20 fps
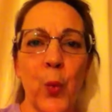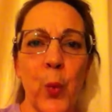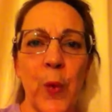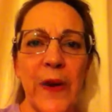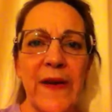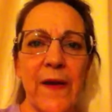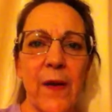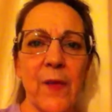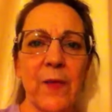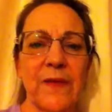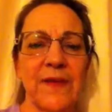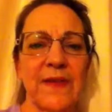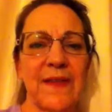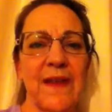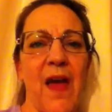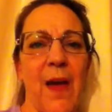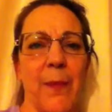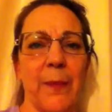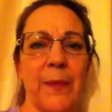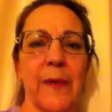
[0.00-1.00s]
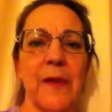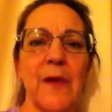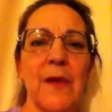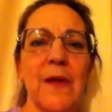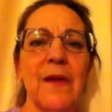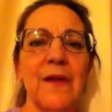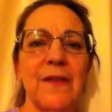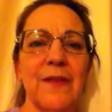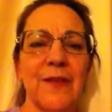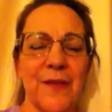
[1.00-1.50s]
We don't stop.
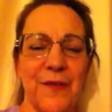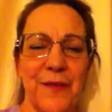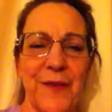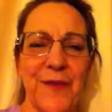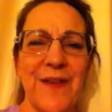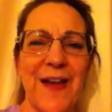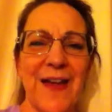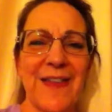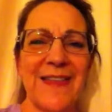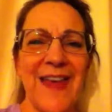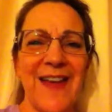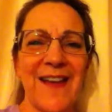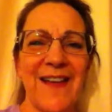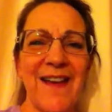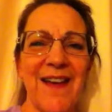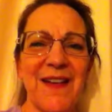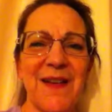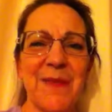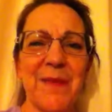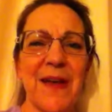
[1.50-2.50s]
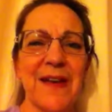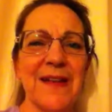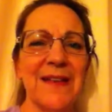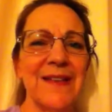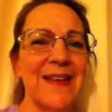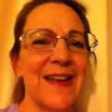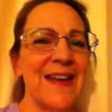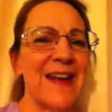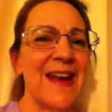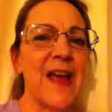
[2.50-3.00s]
So if you've got that kind of
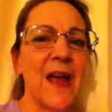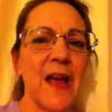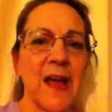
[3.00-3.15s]
mindset,